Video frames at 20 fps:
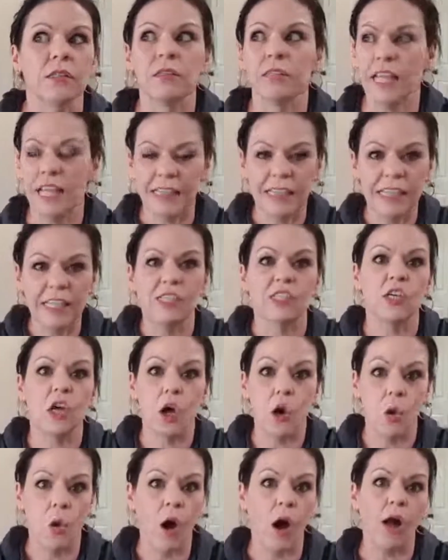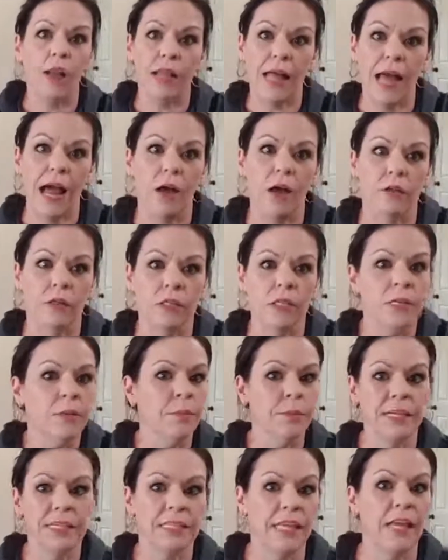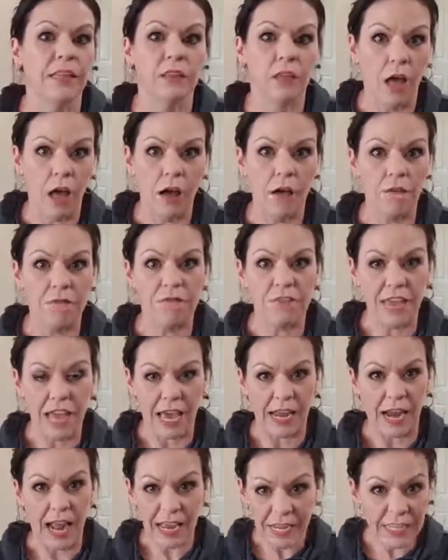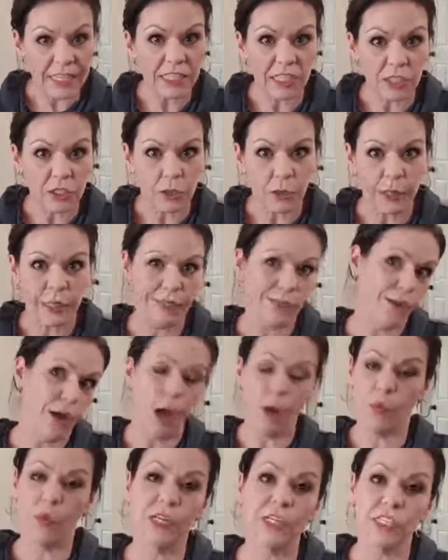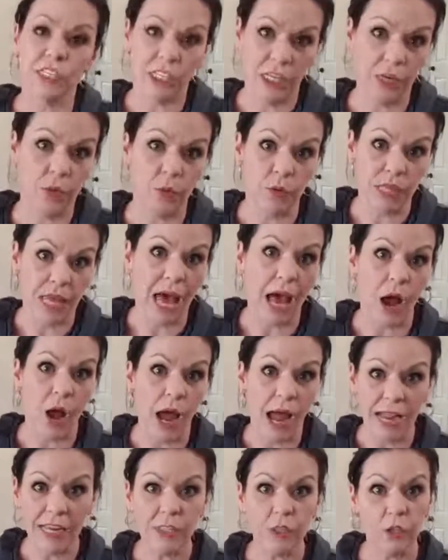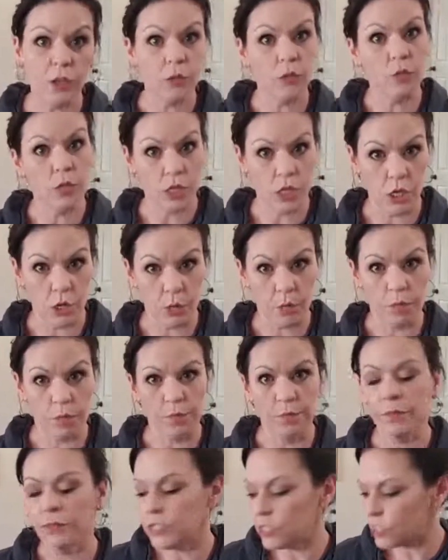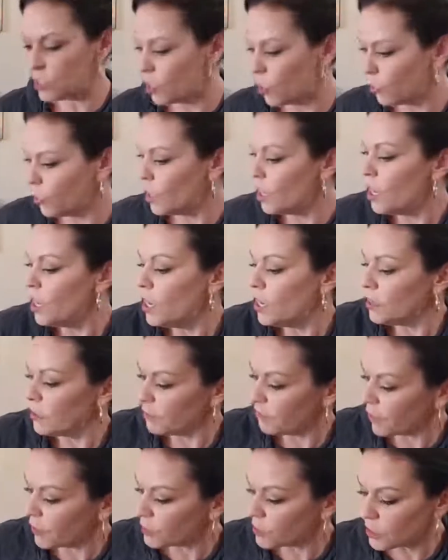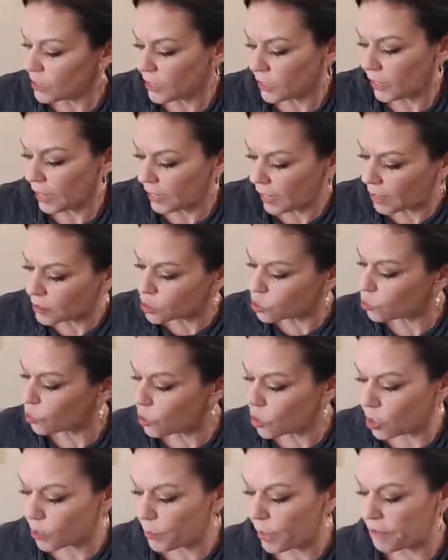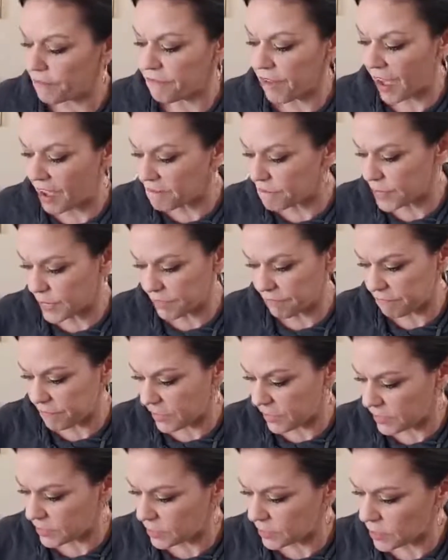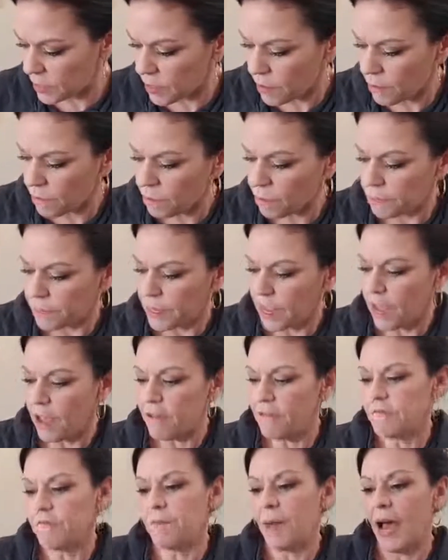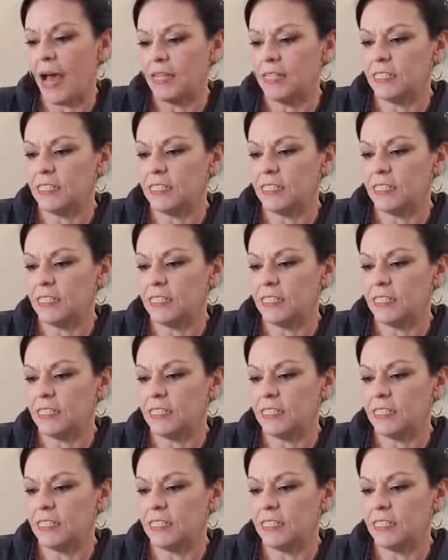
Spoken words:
let this go all out because I love that I get to do it. So I want to share it with how I do it with you. So the first thing, I just want to talk about 5 benefits of